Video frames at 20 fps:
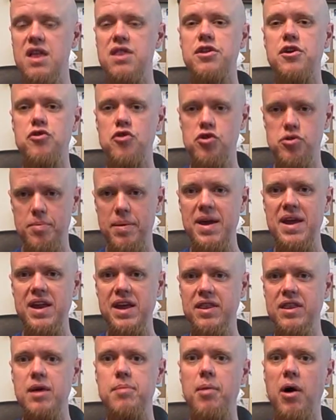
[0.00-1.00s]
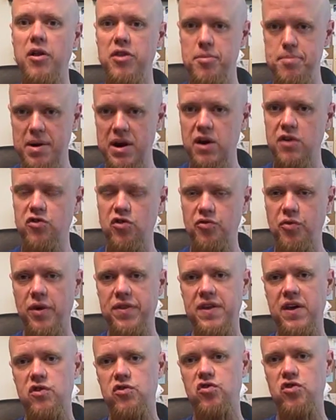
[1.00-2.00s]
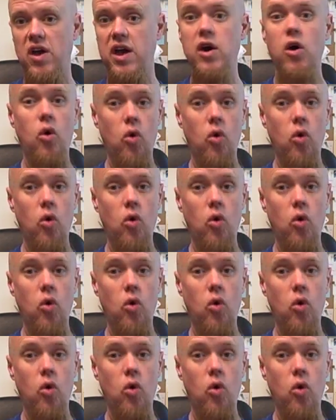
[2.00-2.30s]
then you're debating them on the merits of what they say.